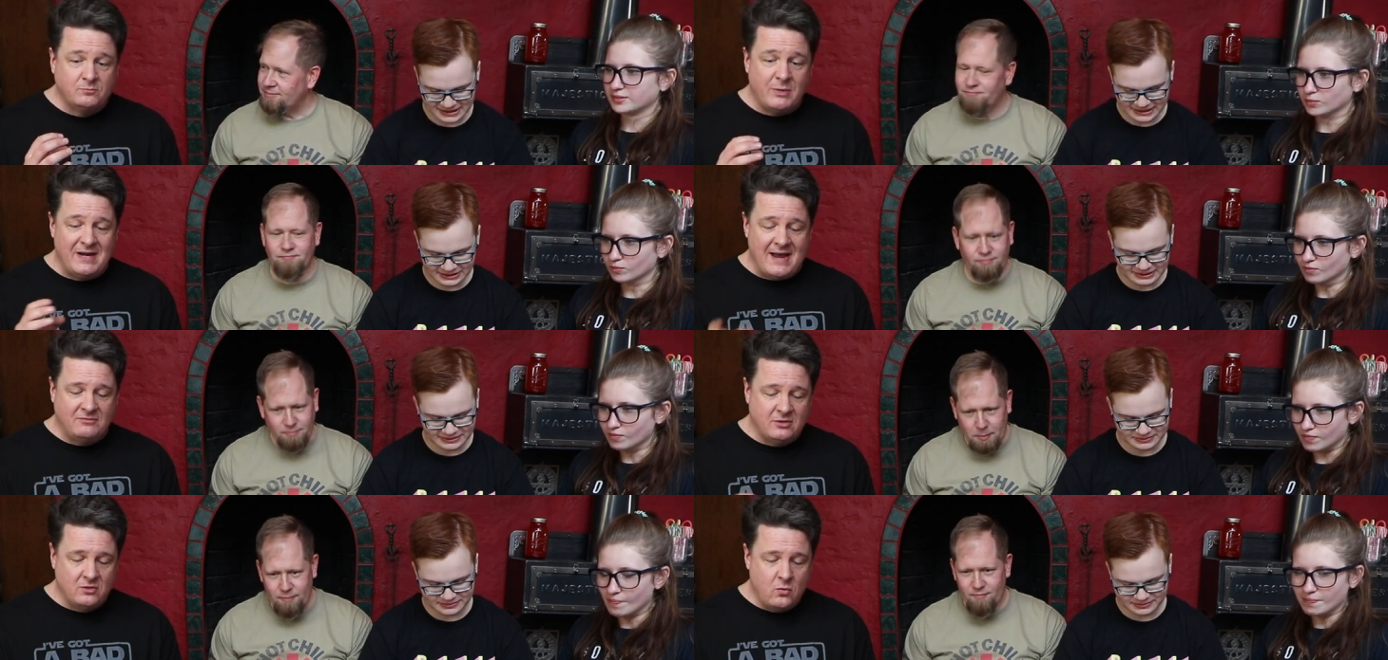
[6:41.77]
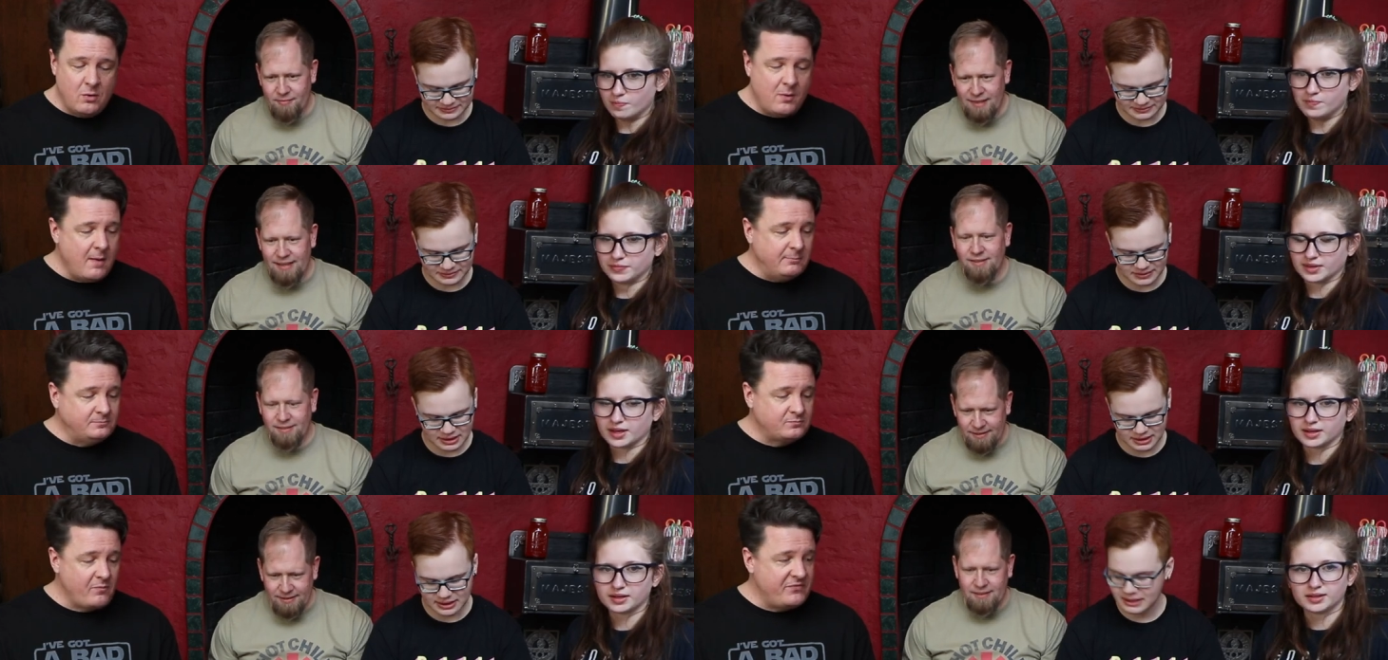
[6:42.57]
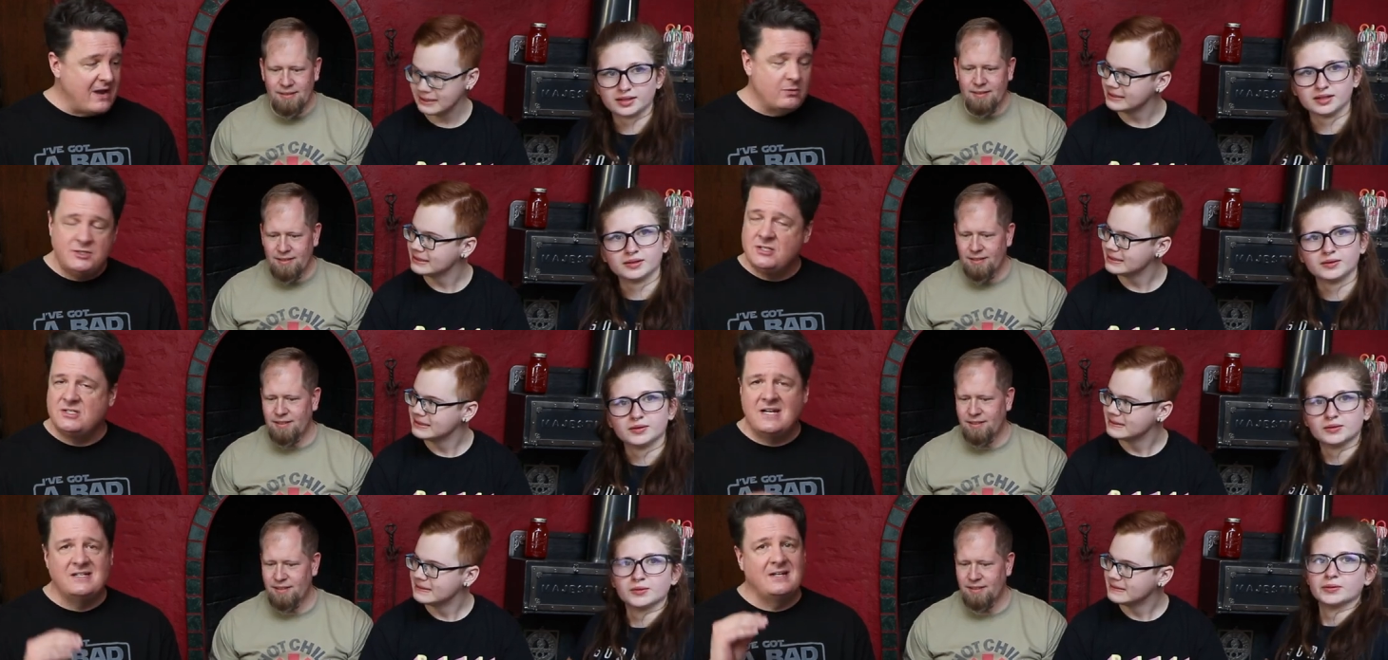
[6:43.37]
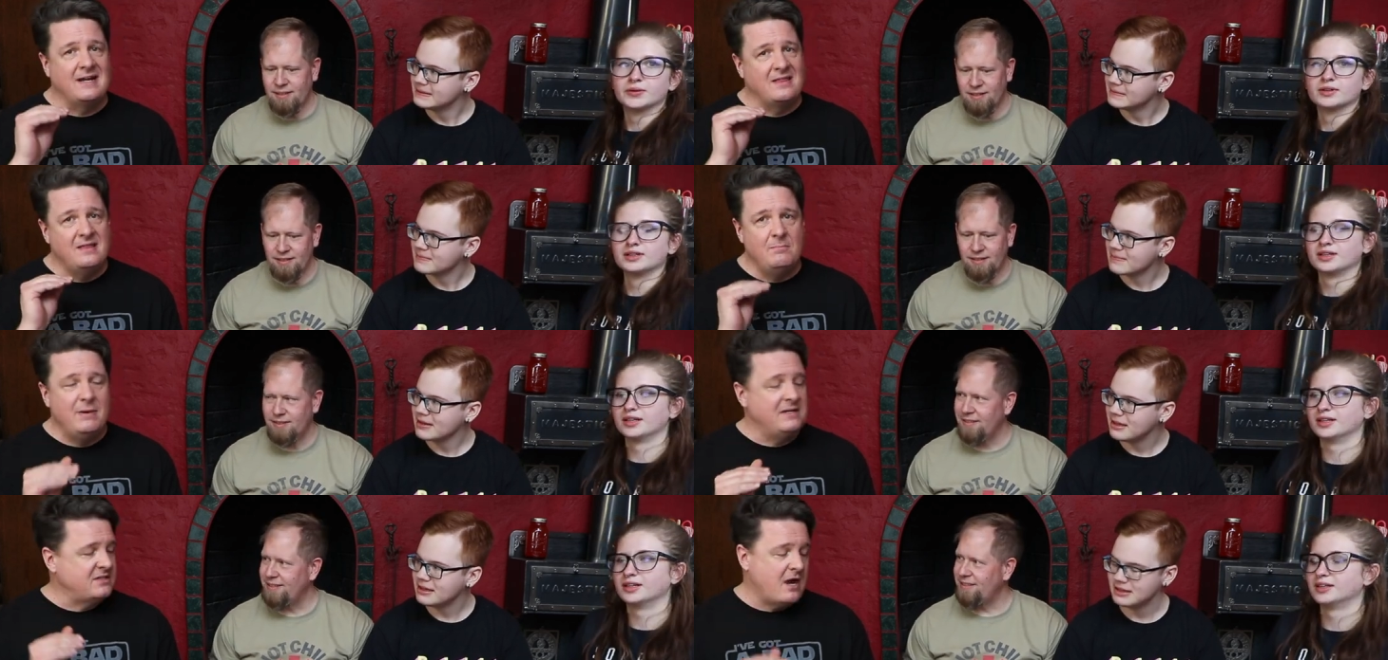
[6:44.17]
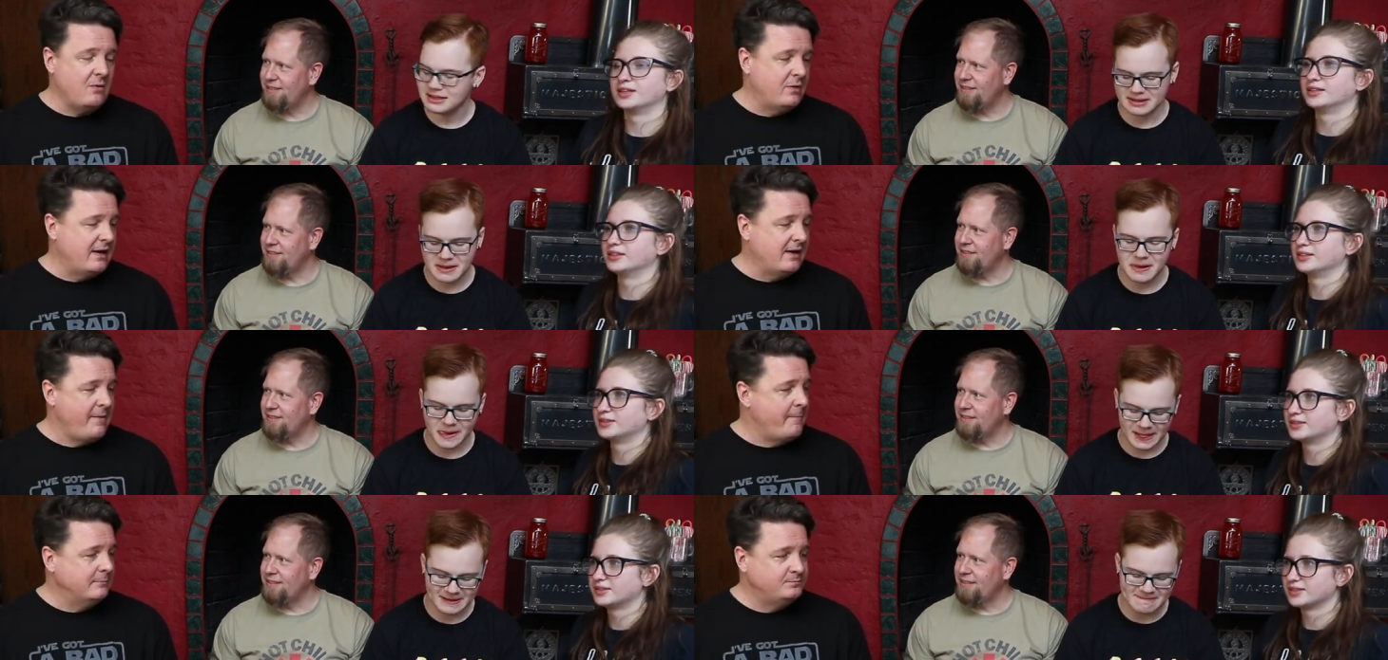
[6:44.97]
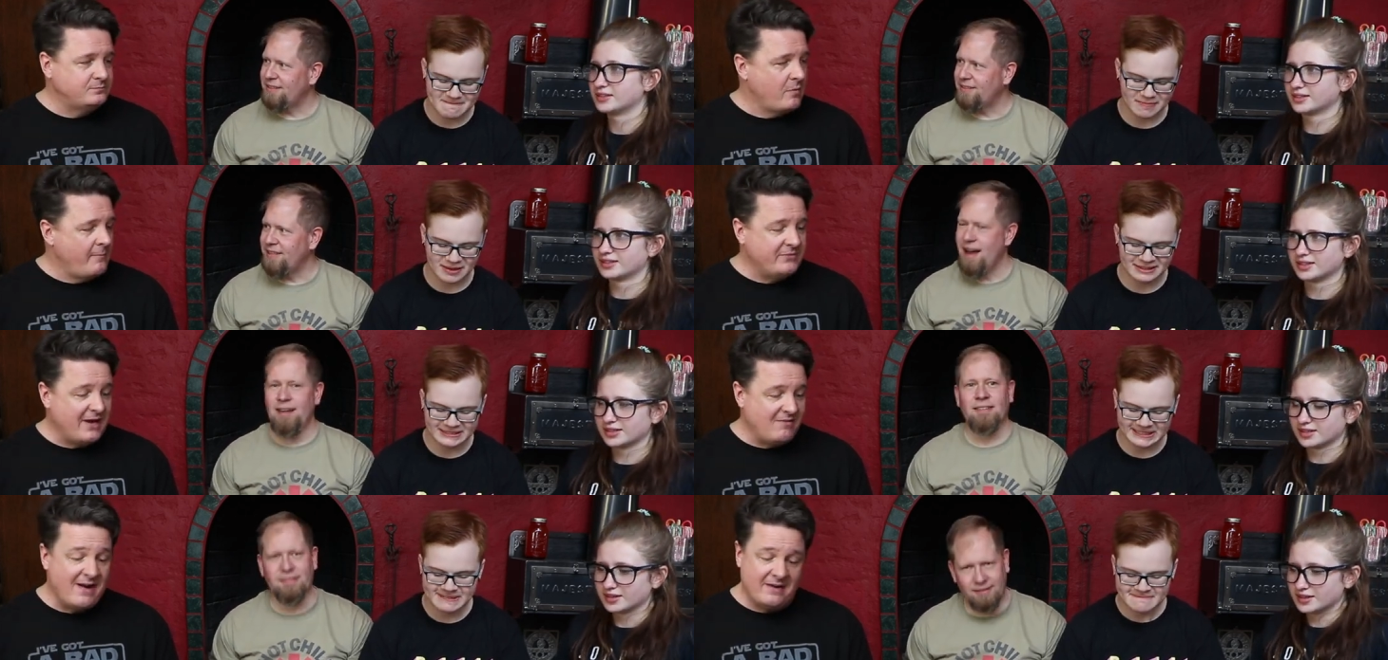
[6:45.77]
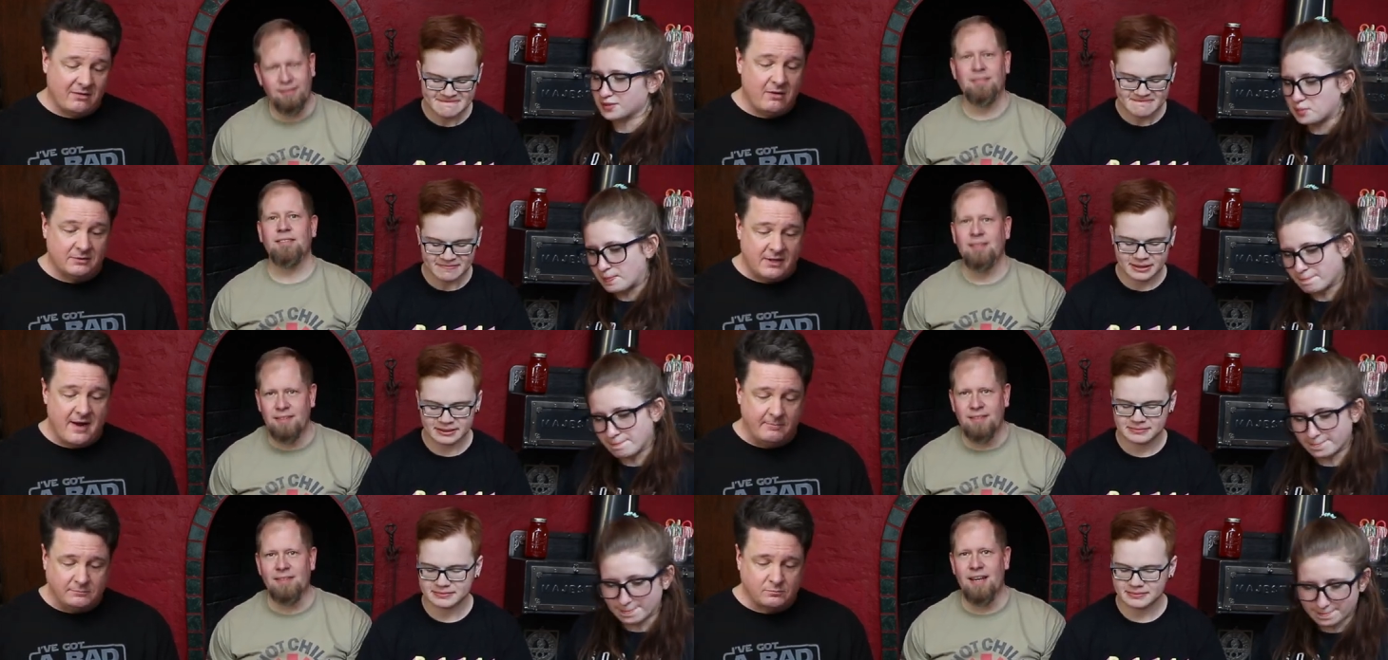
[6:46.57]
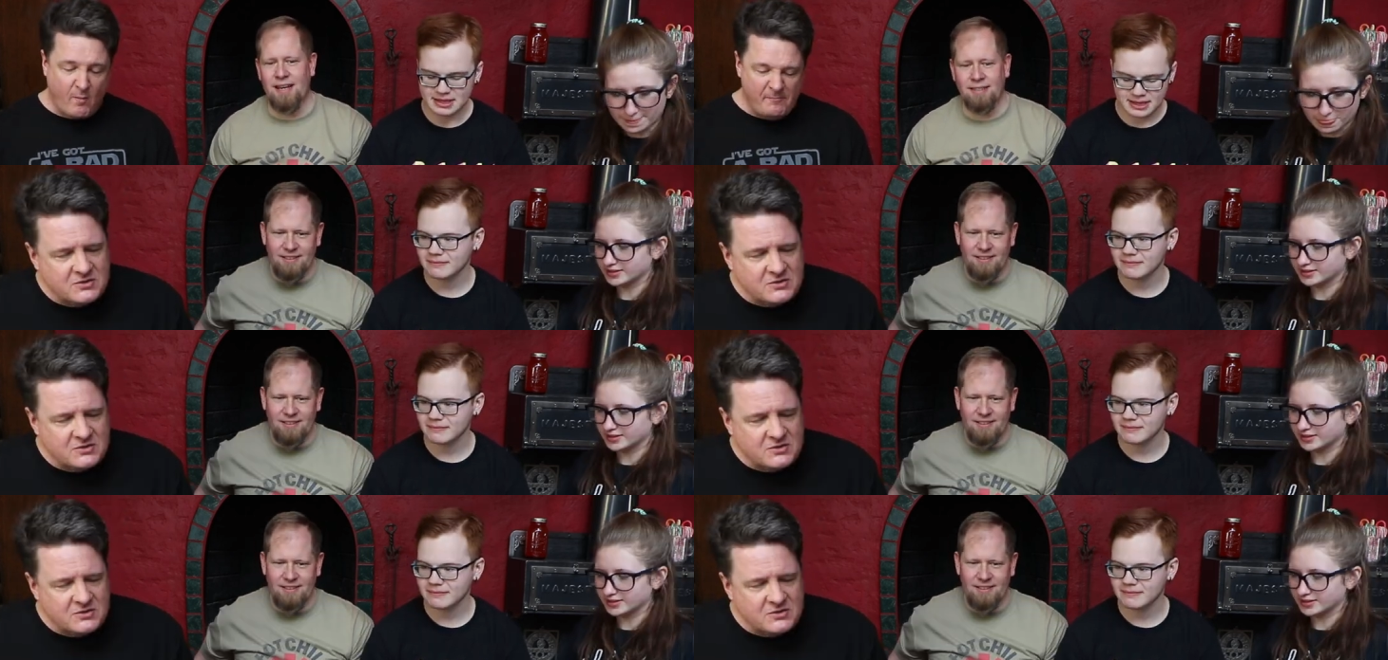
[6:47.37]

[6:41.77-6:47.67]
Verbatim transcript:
Speaker 1: But after the warm up, that one just tastes like the best hot wing yeah. that I've had in a long time. Yeah.